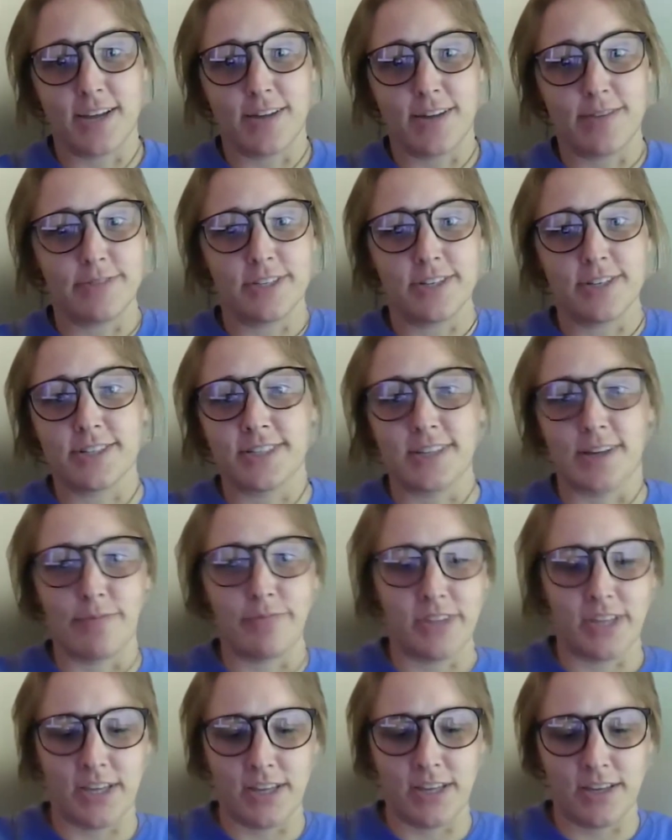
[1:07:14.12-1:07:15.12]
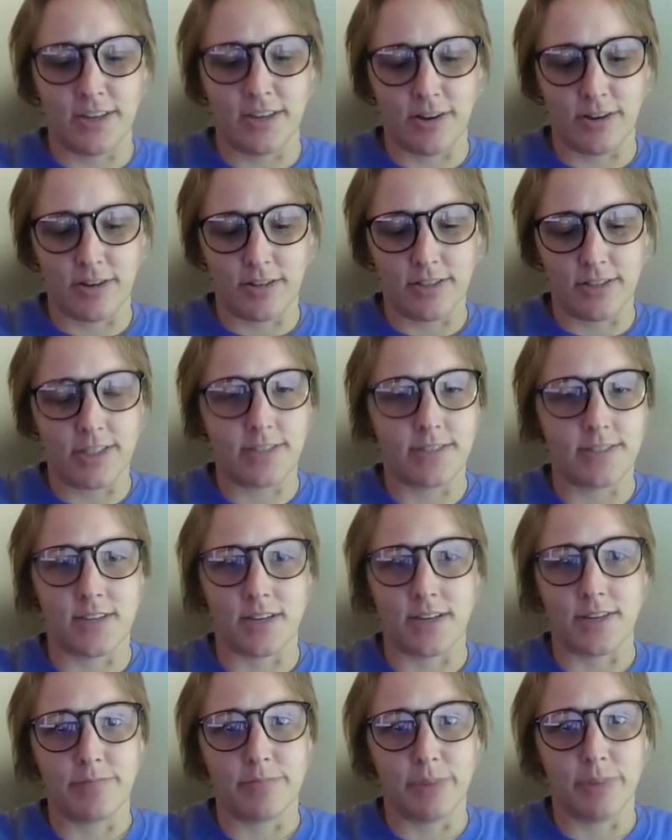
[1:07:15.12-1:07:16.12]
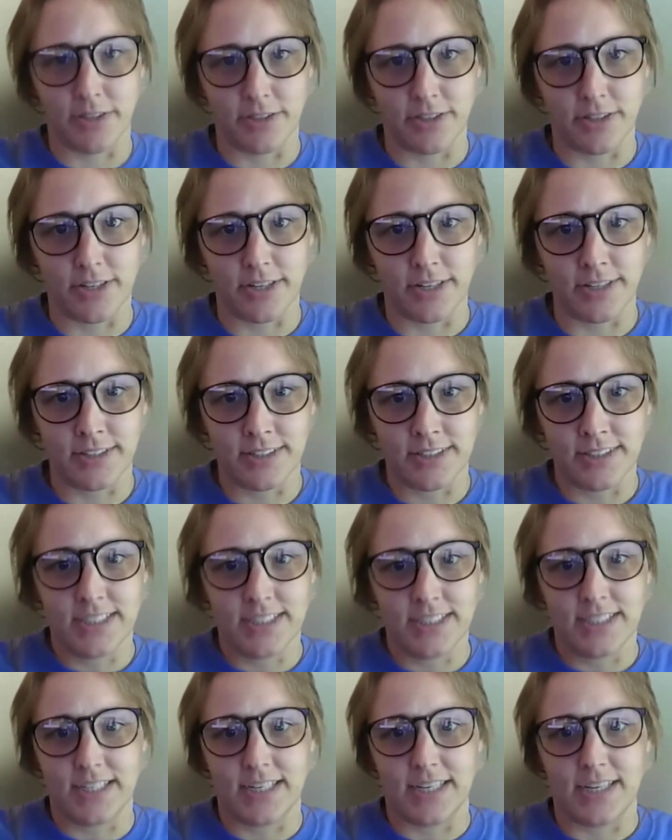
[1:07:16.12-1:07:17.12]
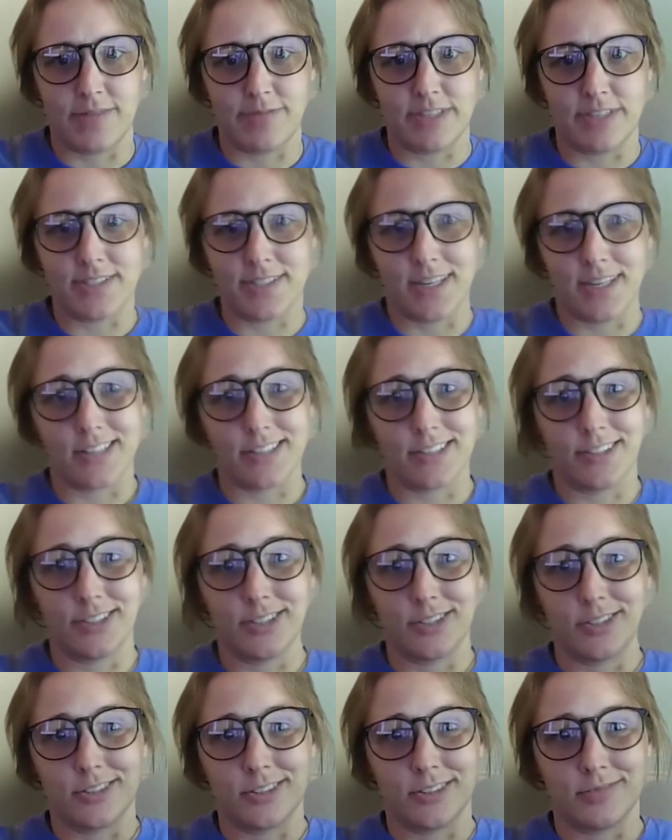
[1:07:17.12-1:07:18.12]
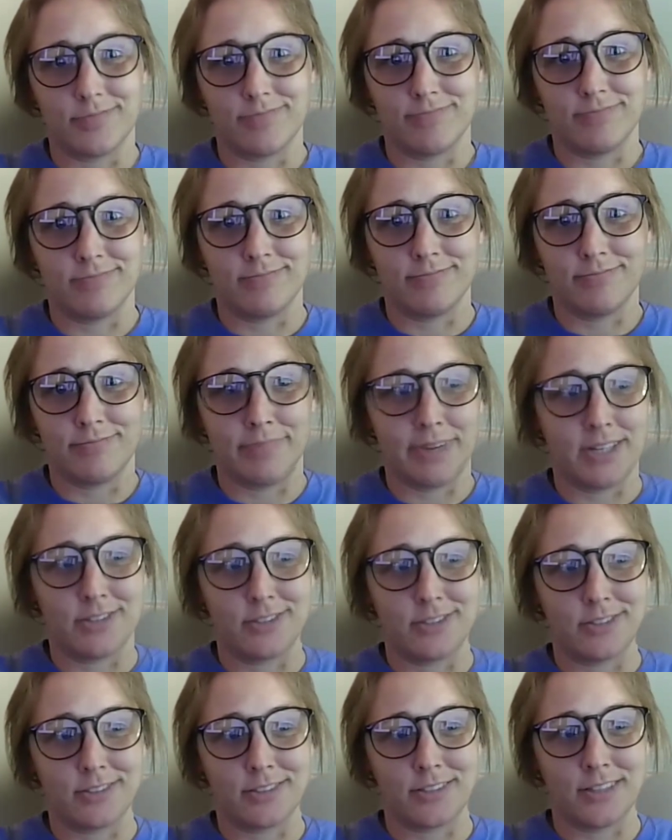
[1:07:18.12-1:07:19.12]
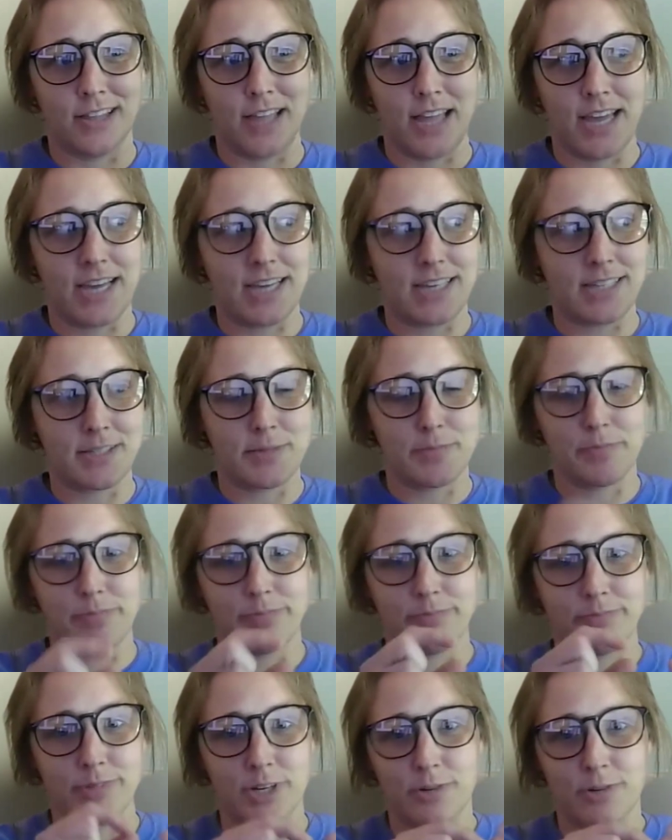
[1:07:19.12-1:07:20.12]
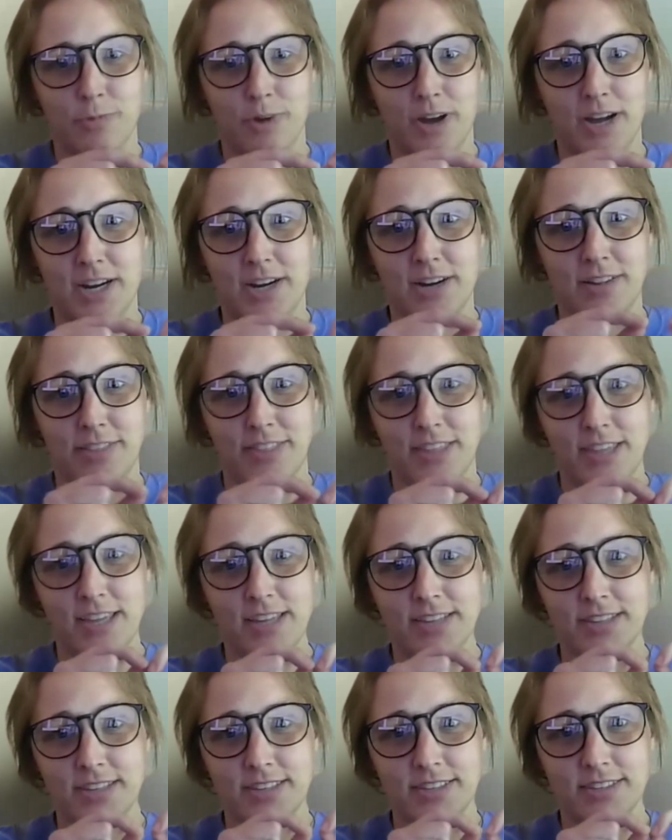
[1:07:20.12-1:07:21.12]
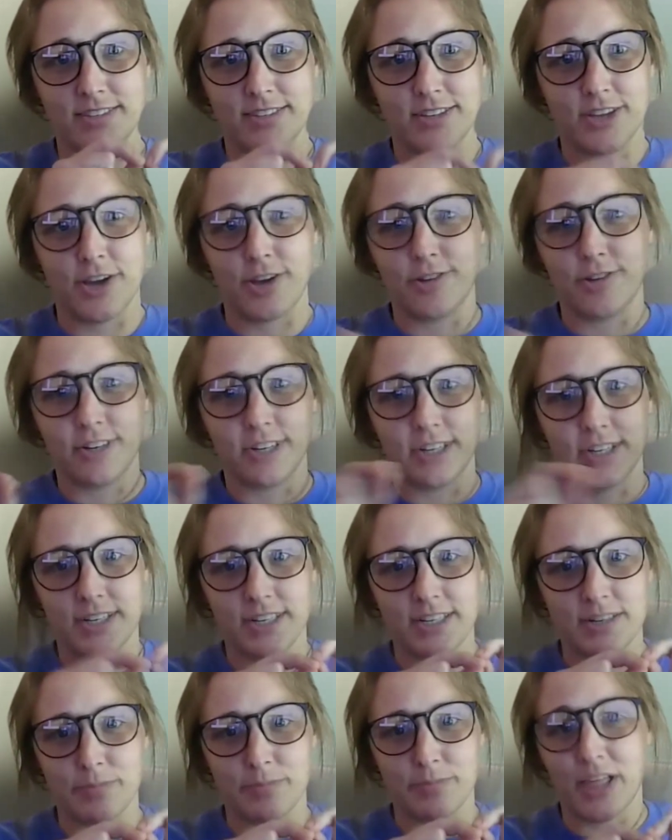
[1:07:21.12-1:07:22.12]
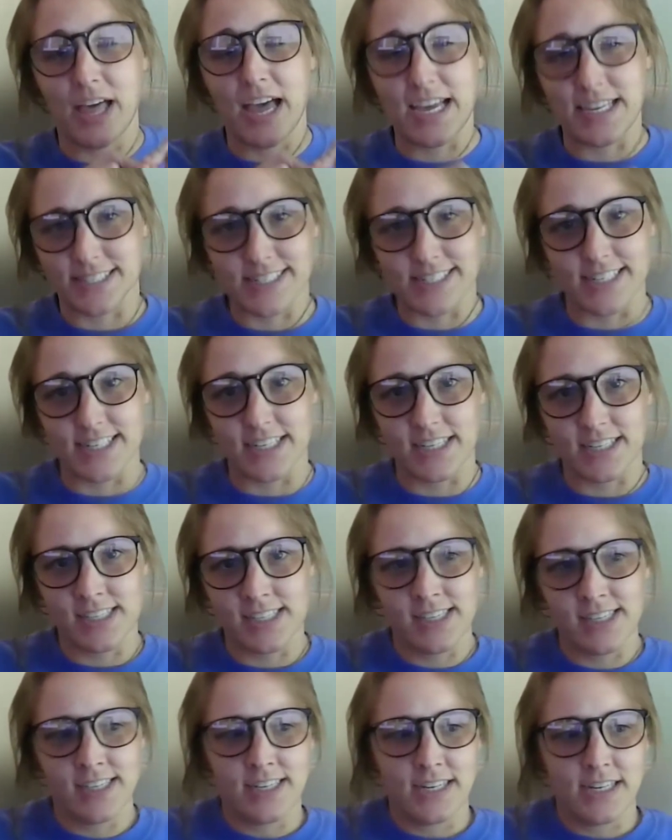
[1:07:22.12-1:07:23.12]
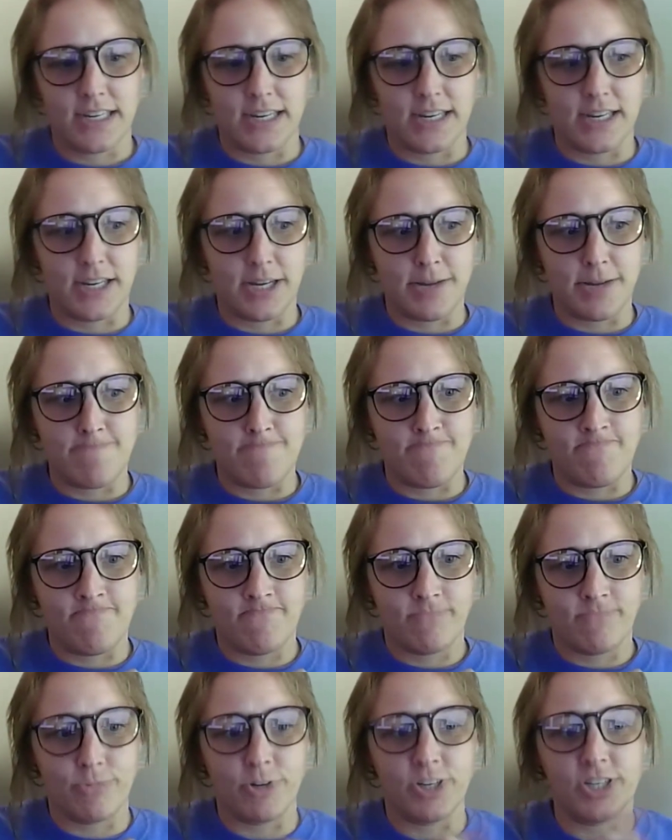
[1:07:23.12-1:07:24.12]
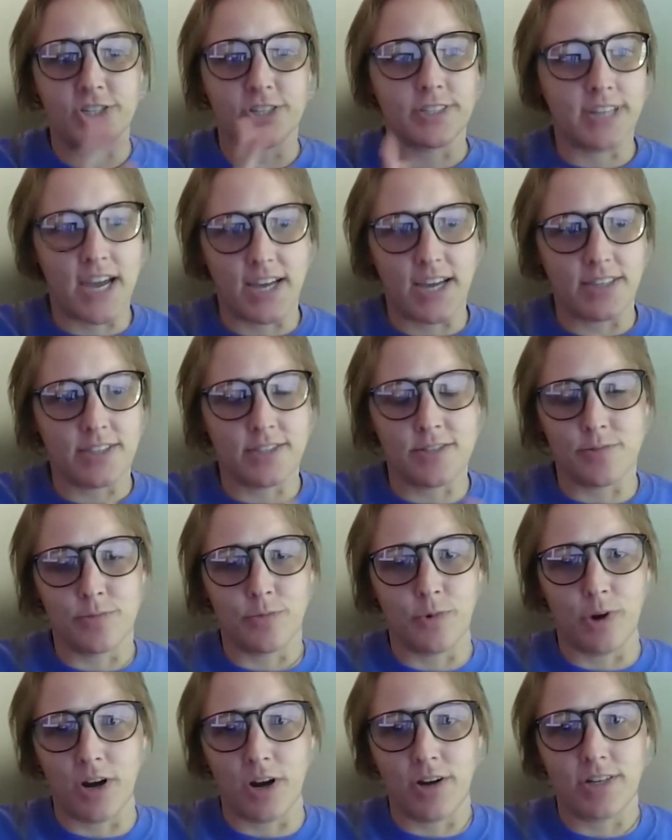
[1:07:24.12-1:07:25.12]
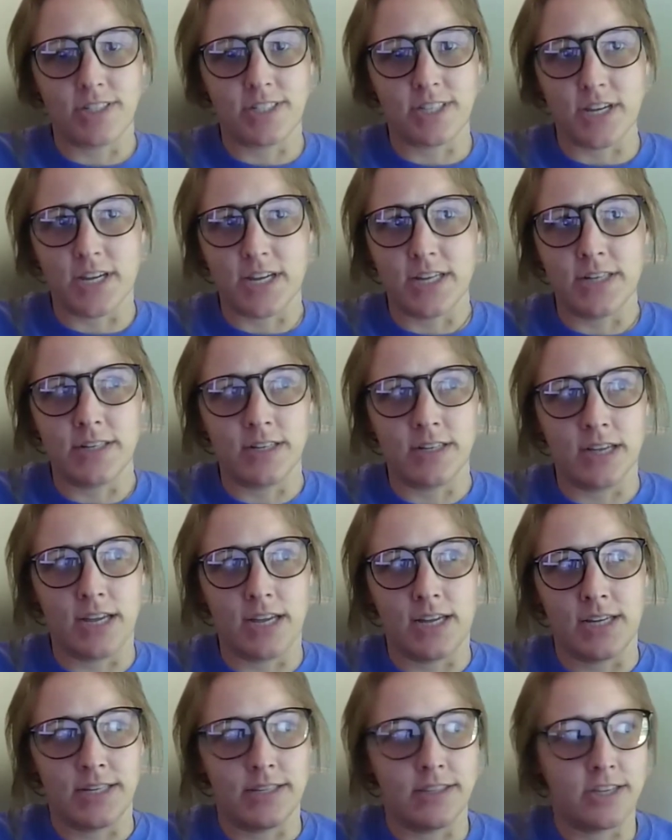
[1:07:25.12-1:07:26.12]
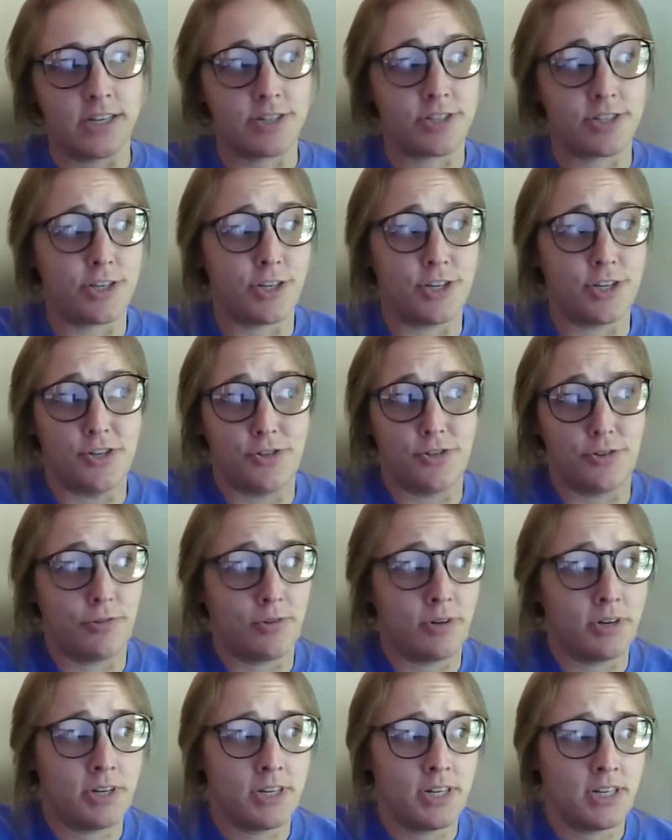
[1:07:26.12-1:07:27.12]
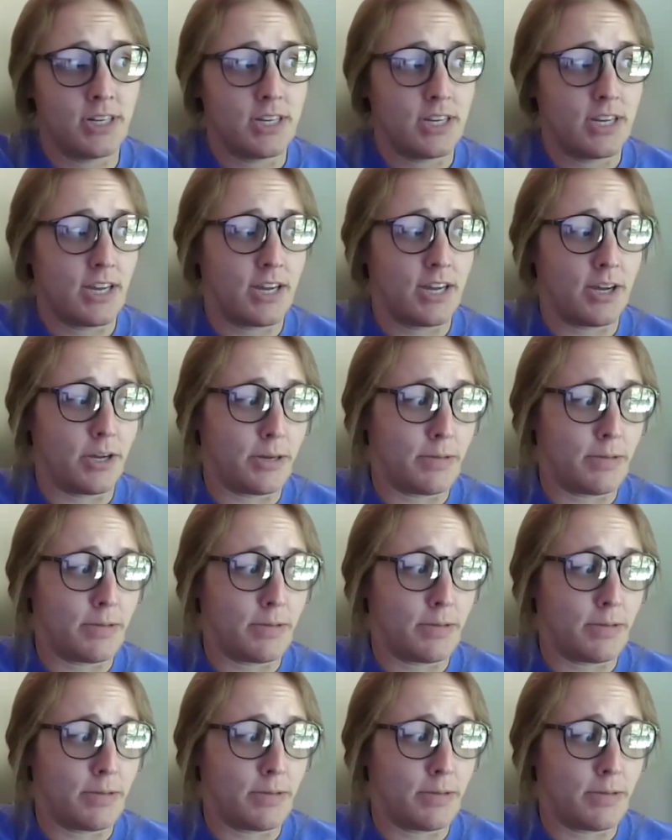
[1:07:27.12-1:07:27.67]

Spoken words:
Sometimes there's something called a sun bundler. That's like a little metal clasp or wire thing that's coated in plastic. We just had some work done and there's a new